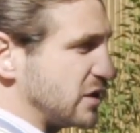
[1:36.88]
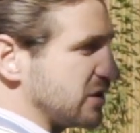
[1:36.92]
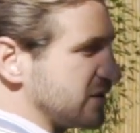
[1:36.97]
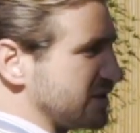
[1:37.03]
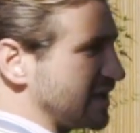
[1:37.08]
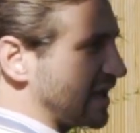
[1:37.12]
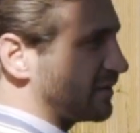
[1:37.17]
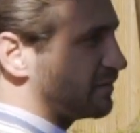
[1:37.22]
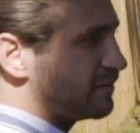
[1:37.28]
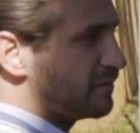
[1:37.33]
it would
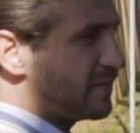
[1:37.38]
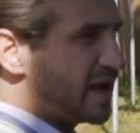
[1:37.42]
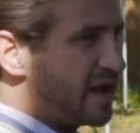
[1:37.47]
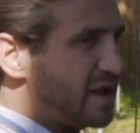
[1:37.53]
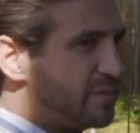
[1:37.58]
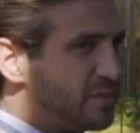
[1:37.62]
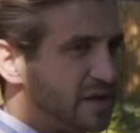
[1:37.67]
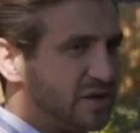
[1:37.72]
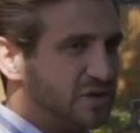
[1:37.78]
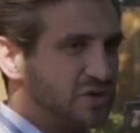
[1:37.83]
take
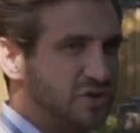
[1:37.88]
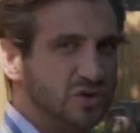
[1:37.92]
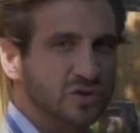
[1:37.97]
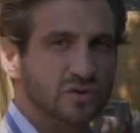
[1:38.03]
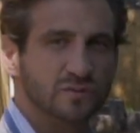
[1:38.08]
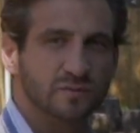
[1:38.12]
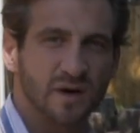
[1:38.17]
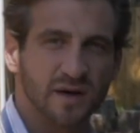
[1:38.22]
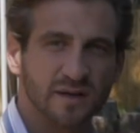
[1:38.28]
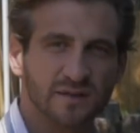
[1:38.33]
maybe
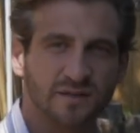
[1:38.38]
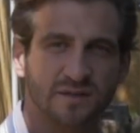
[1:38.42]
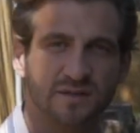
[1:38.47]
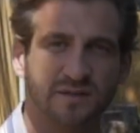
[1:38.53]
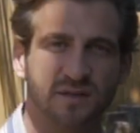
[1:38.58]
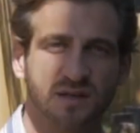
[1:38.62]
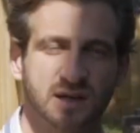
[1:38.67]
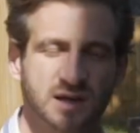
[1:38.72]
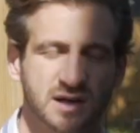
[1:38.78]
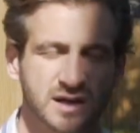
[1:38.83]
2
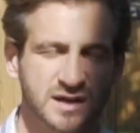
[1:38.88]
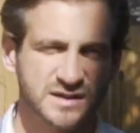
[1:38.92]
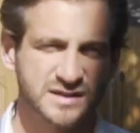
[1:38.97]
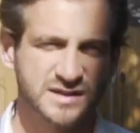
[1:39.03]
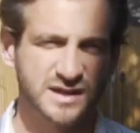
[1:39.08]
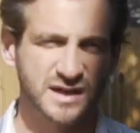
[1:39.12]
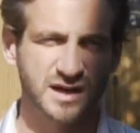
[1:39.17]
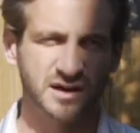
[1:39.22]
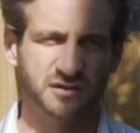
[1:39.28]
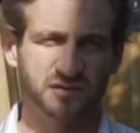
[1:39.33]
months
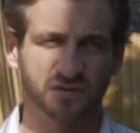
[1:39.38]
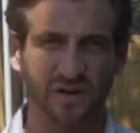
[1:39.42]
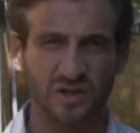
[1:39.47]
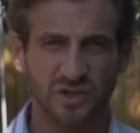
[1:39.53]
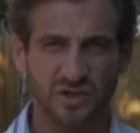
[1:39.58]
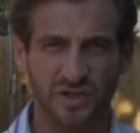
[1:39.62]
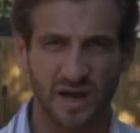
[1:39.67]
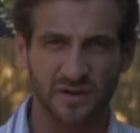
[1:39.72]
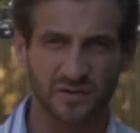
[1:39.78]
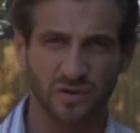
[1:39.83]
to
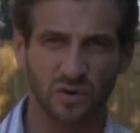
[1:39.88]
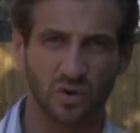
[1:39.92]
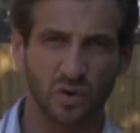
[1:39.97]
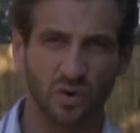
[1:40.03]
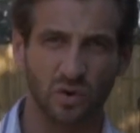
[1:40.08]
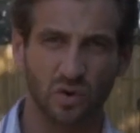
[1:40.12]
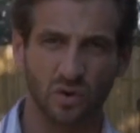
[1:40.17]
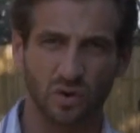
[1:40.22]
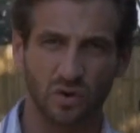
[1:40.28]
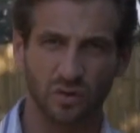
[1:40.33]
finish out the
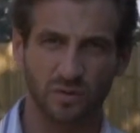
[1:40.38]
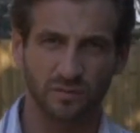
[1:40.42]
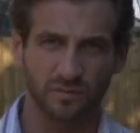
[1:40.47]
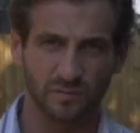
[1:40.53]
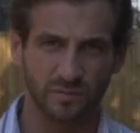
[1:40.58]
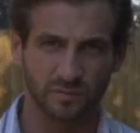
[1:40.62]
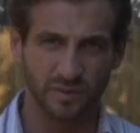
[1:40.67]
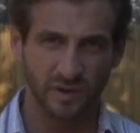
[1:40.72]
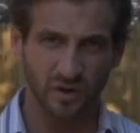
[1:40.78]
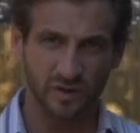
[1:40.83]
whole
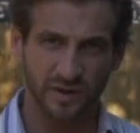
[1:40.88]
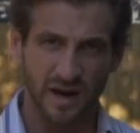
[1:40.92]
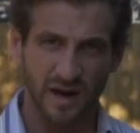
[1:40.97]
build